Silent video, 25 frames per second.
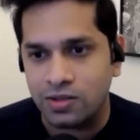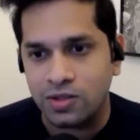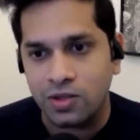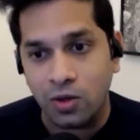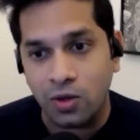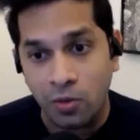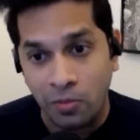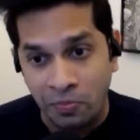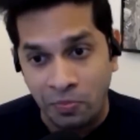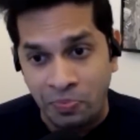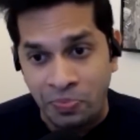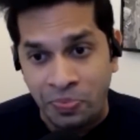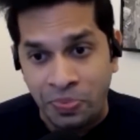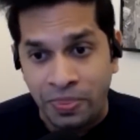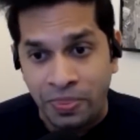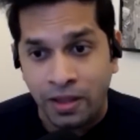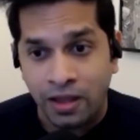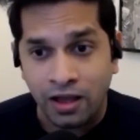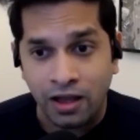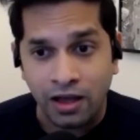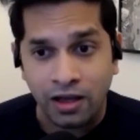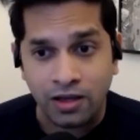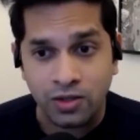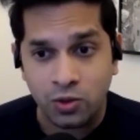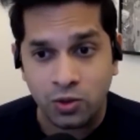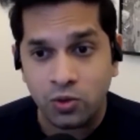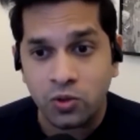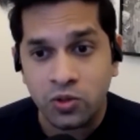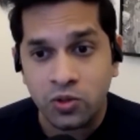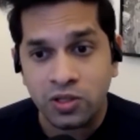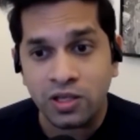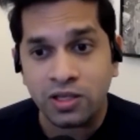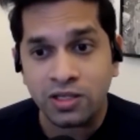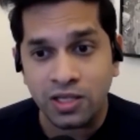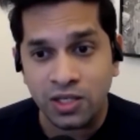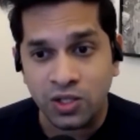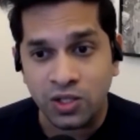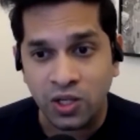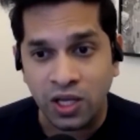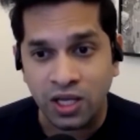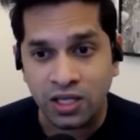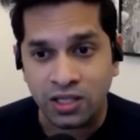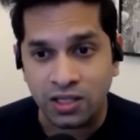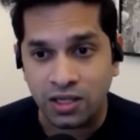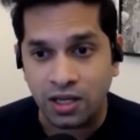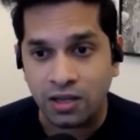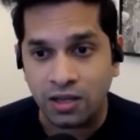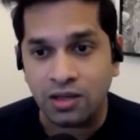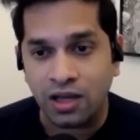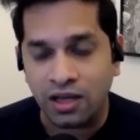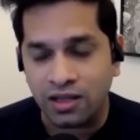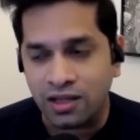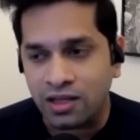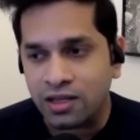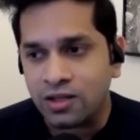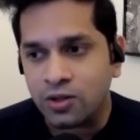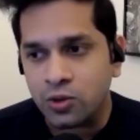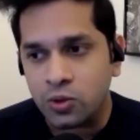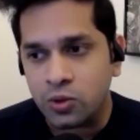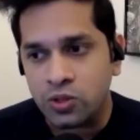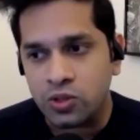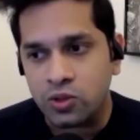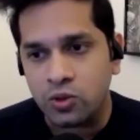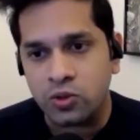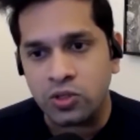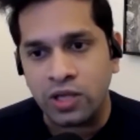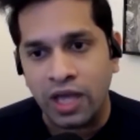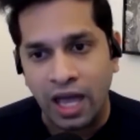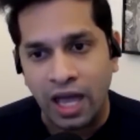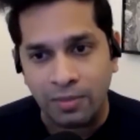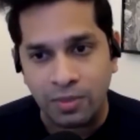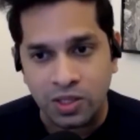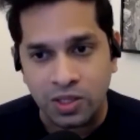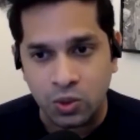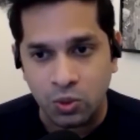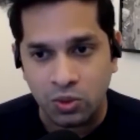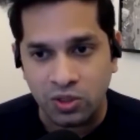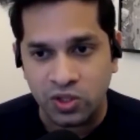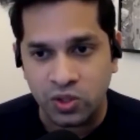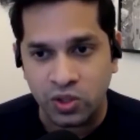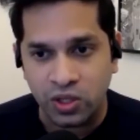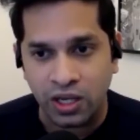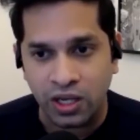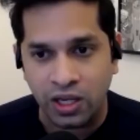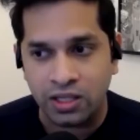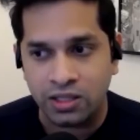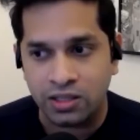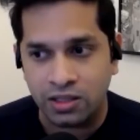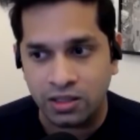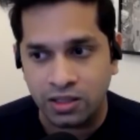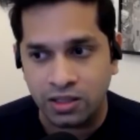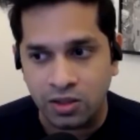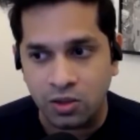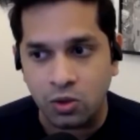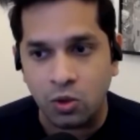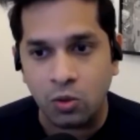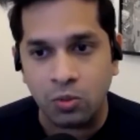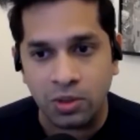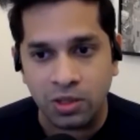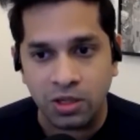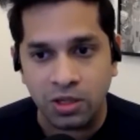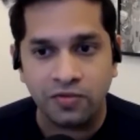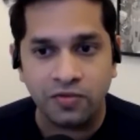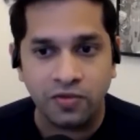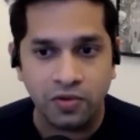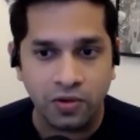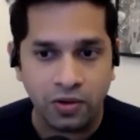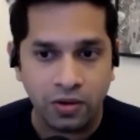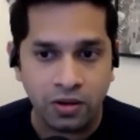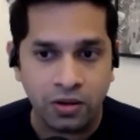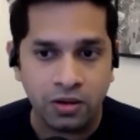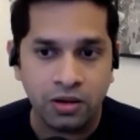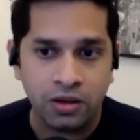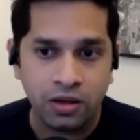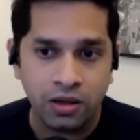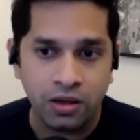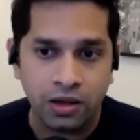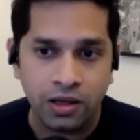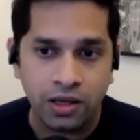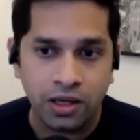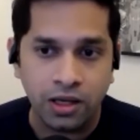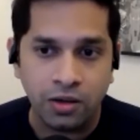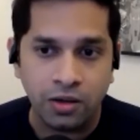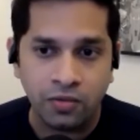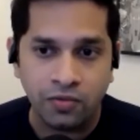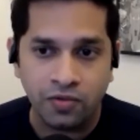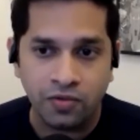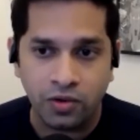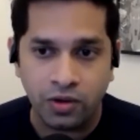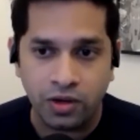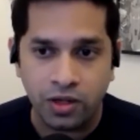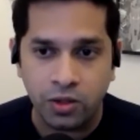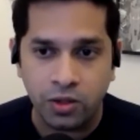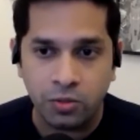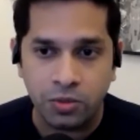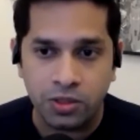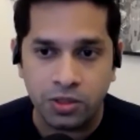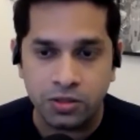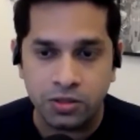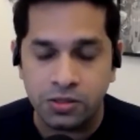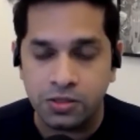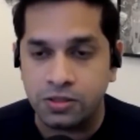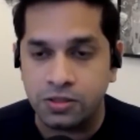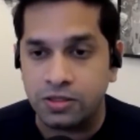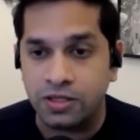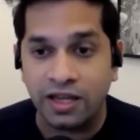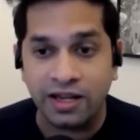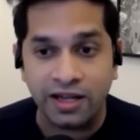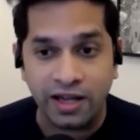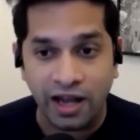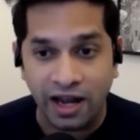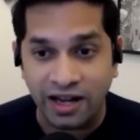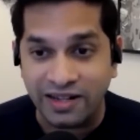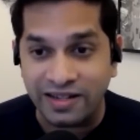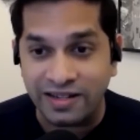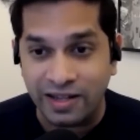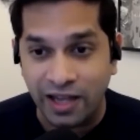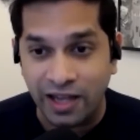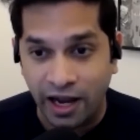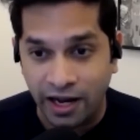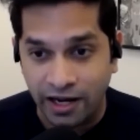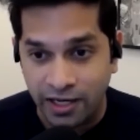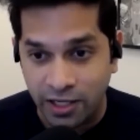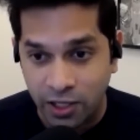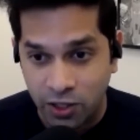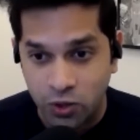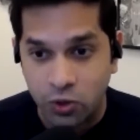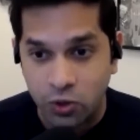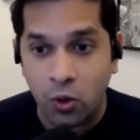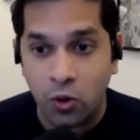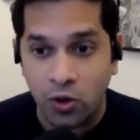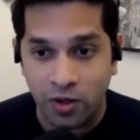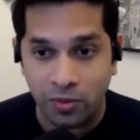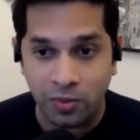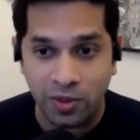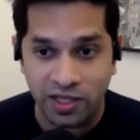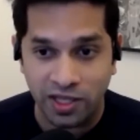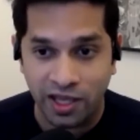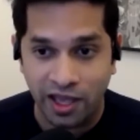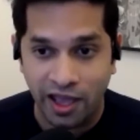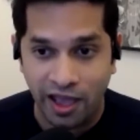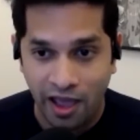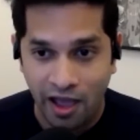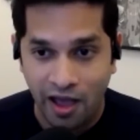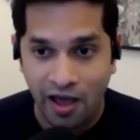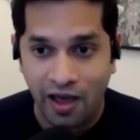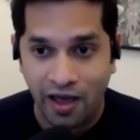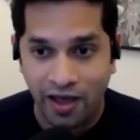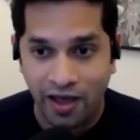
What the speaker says: So those things are changing, and I think those habits will change, and it'll open up for new businesses, and it is going to be the AI